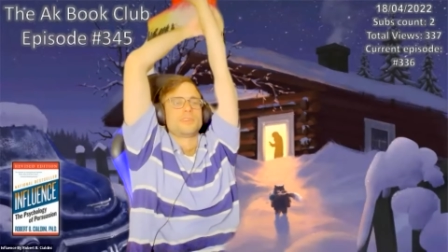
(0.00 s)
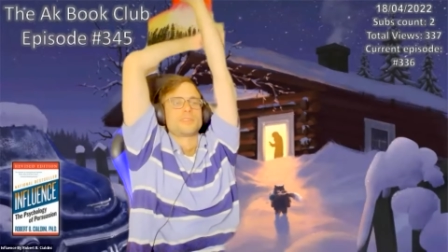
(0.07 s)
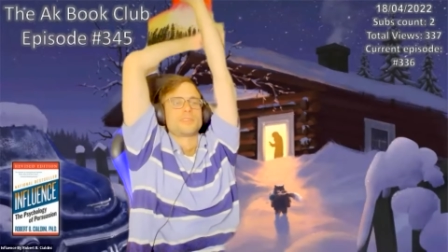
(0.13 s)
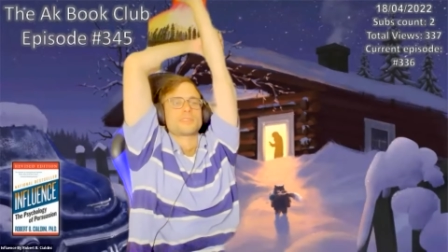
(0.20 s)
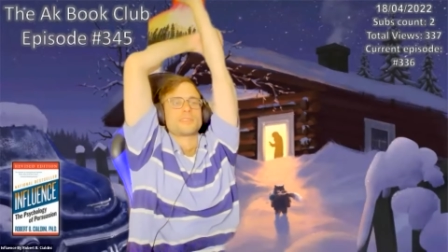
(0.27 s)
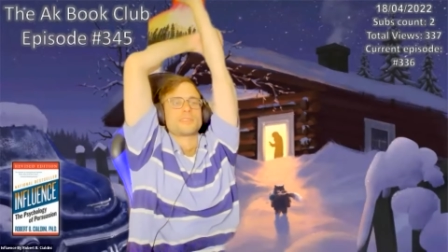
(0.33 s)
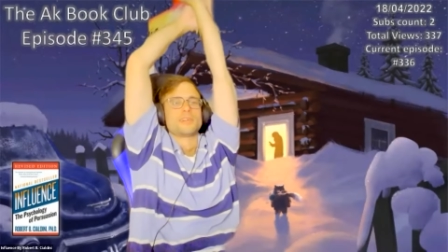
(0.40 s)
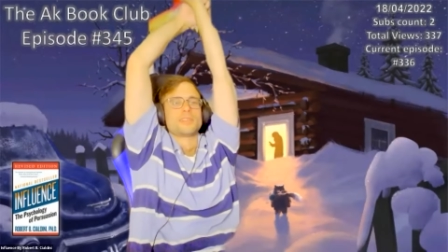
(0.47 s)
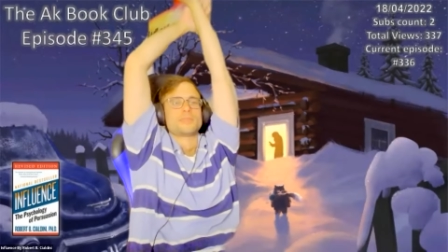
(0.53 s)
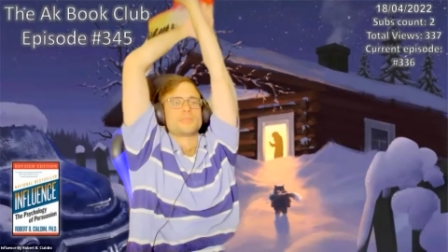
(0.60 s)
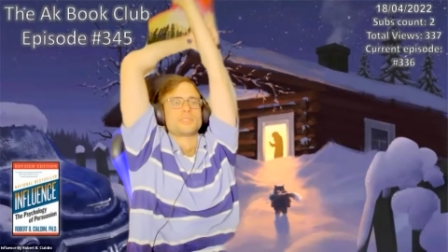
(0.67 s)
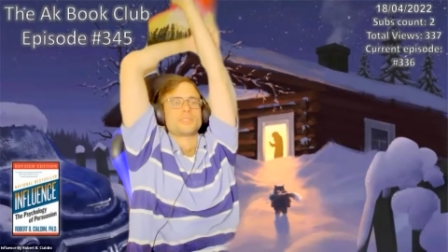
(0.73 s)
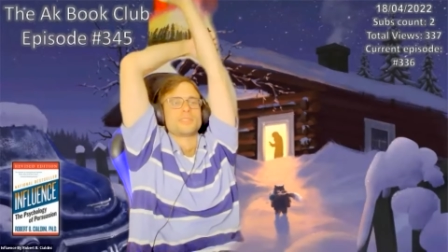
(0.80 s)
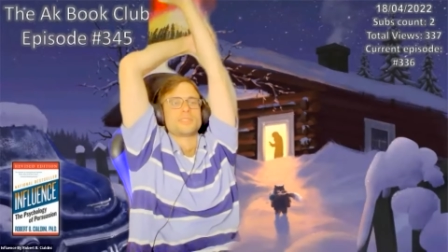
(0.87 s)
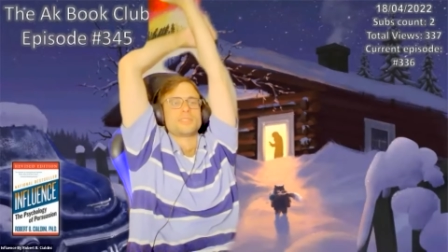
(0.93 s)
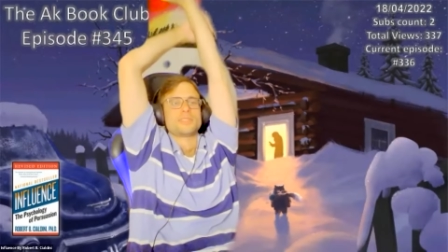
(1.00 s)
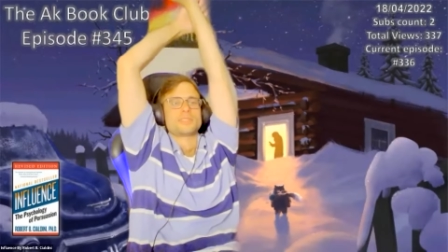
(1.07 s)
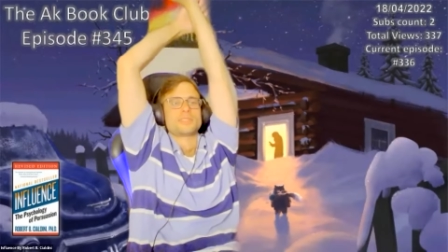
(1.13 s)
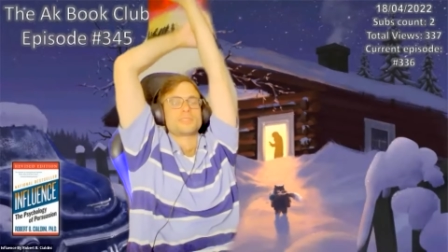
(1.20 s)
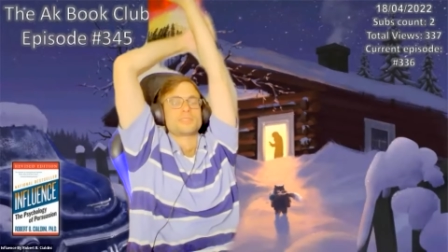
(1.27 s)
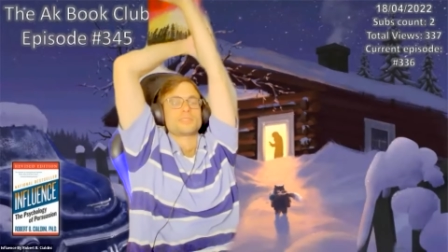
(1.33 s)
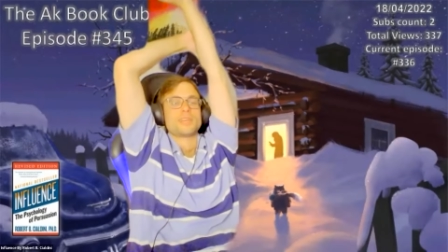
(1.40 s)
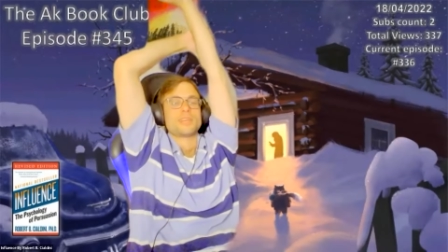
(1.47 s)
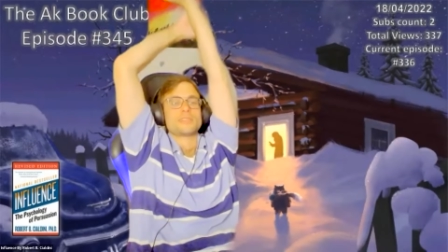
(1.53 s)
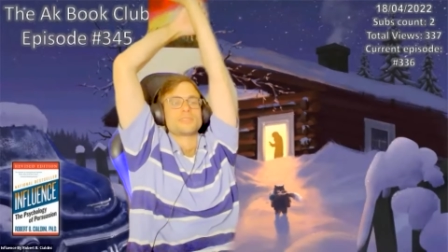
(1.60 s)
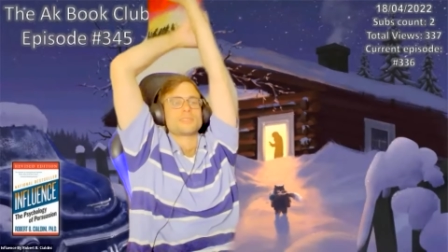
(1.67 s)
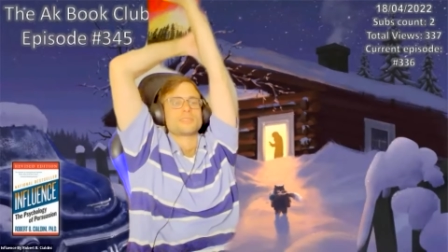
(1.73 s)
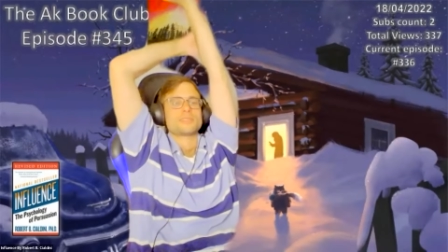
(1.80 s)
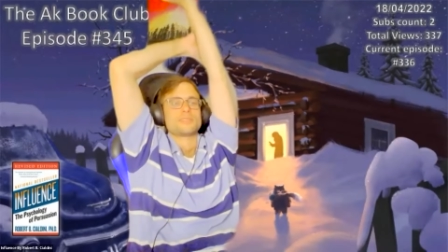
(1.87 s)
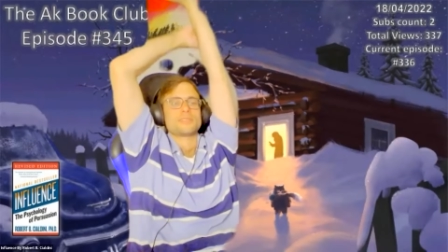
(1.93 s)
it's only hot, but in here it's
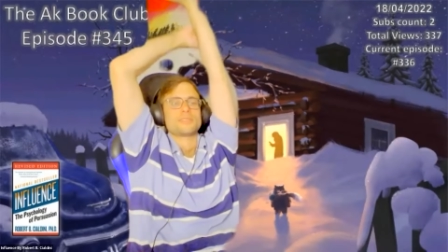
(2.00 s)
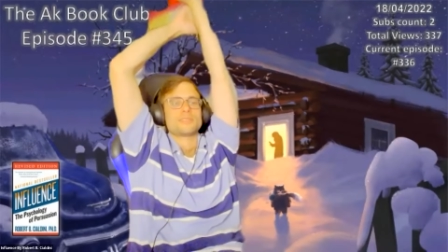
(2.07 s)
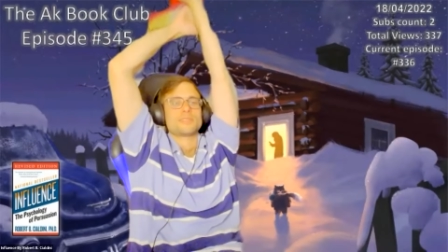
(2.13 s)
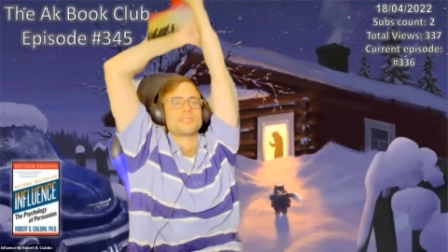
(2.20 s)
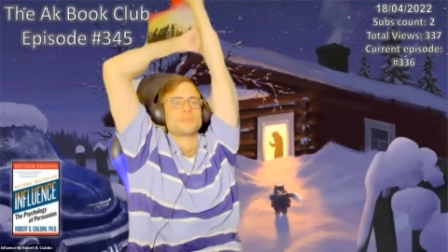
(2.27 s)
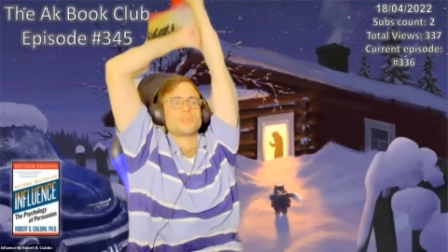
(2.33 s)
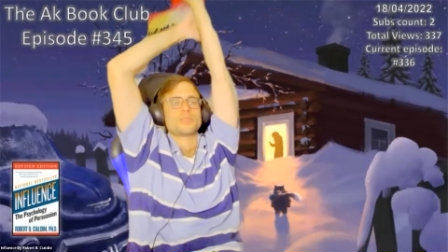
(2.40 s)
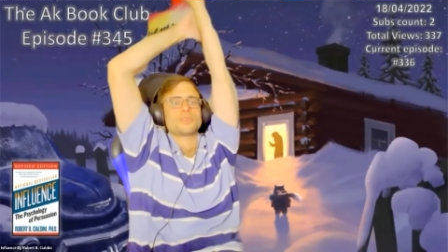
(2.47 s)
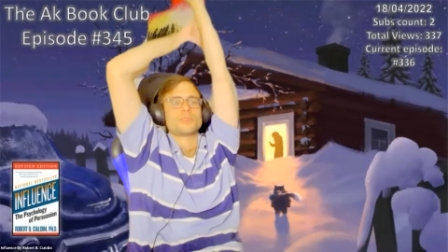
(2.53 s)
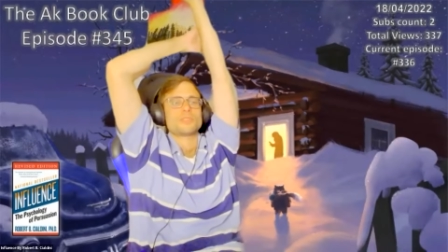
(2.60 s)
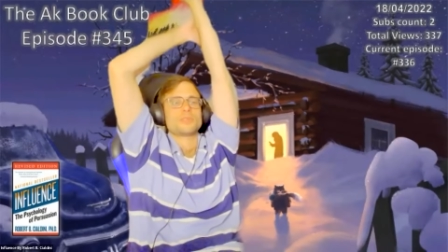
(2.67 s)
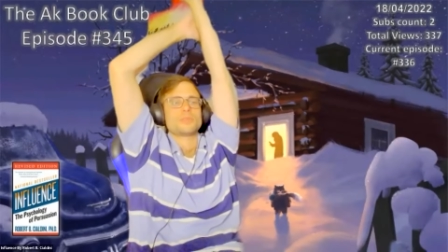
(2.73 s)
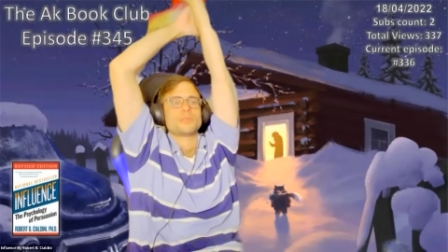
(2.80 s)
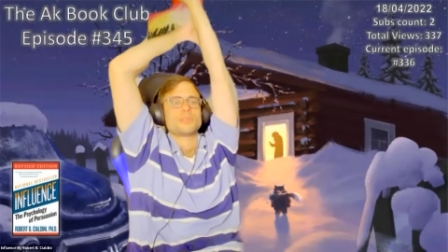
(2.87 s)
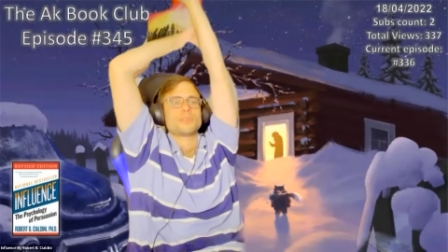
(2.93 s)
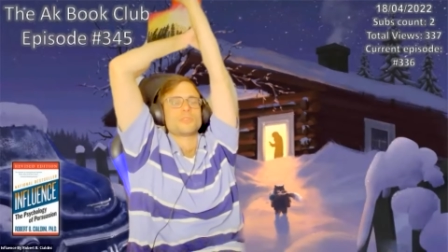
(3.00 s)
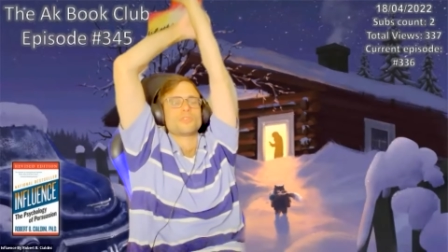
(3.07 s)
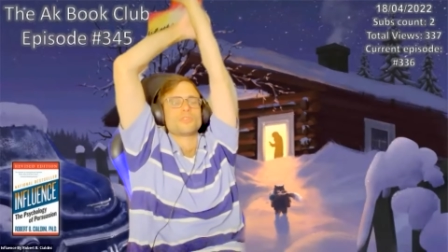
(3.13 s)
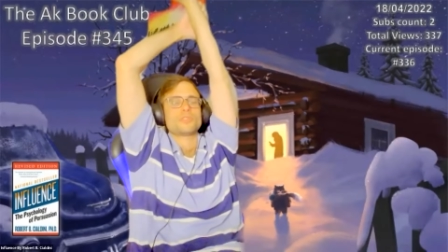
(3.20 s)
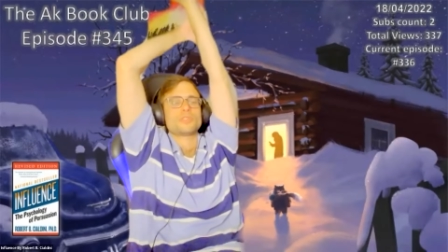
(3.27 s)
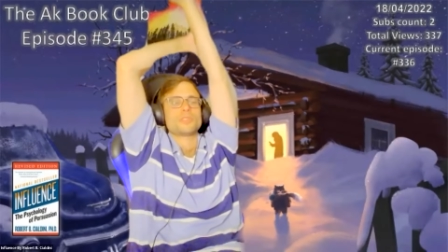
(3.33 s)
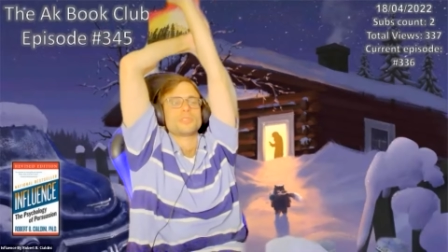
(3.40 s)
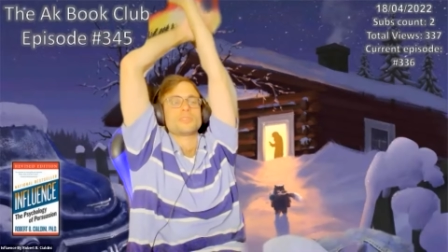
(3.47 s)
nice, a little bit cold.